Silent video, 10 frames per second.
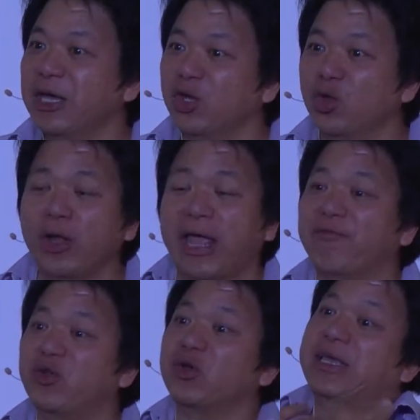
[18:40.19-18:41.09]
You don't
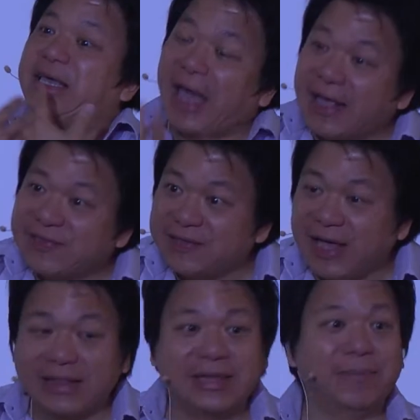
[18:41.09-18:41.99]
have to guess
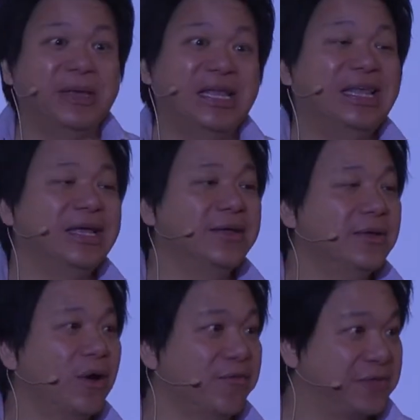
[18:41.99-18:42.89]
at the meaning
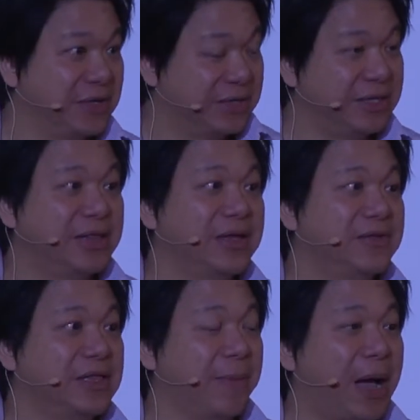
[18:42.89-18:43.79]
of certain
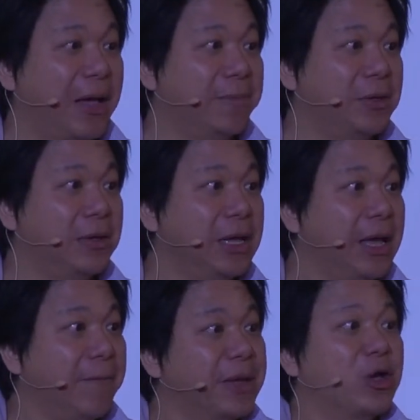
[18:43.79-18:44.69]
things in the Bible,
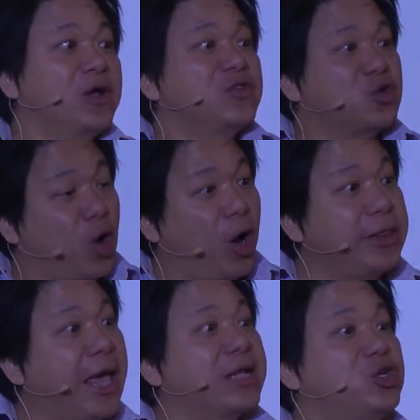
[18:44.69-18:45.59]
because
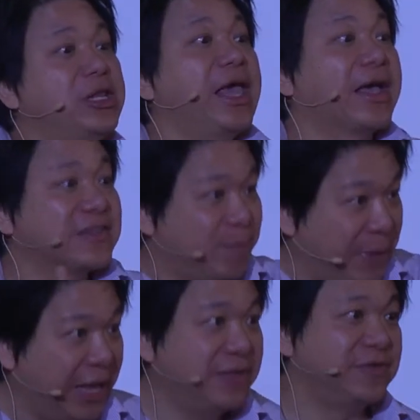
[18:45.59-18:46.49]
God actually
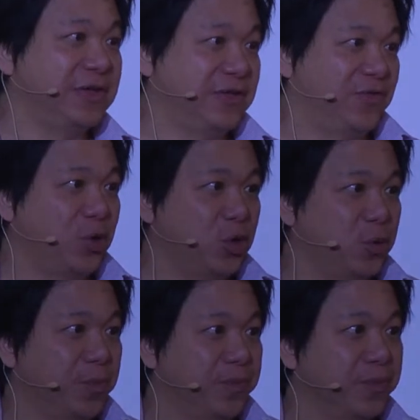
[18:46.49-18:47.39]
explains this for you.
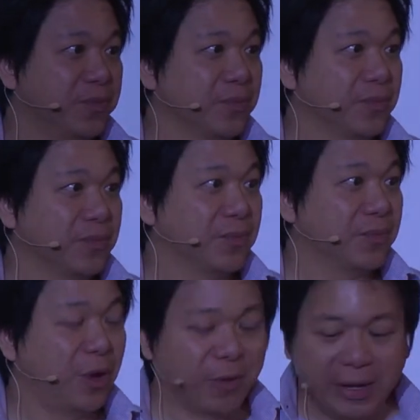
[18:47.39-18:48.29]

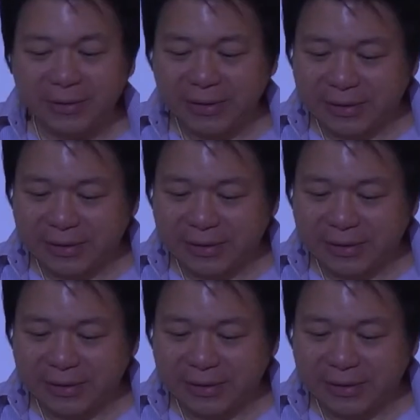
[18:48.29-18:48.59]
All right?